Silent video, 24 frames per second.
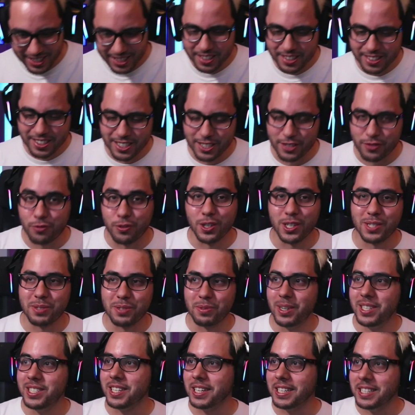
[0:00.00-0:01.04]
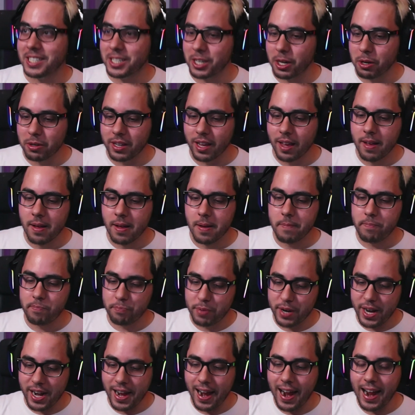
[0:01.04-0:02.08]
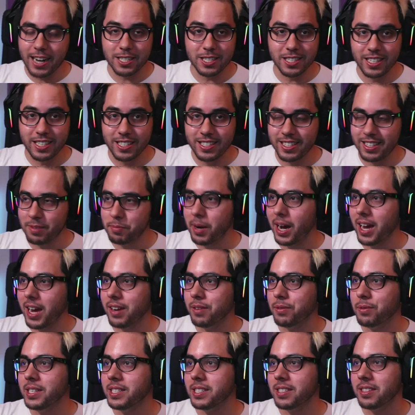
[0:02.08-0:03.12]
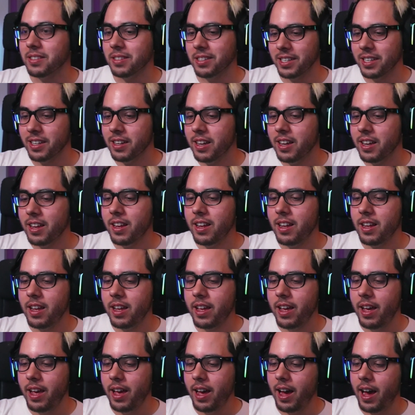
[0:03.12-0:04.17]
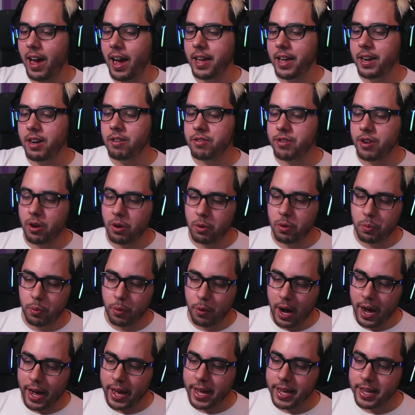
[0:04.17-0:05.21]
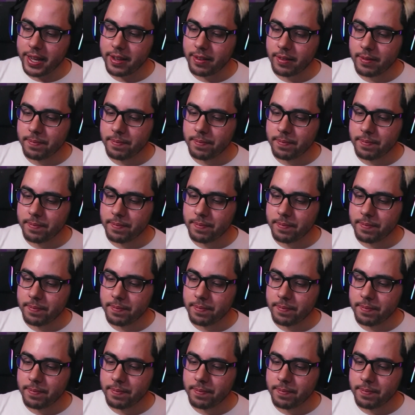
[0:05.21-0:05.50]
This first one's a joke, but I actually did buy it recently. I don't know why.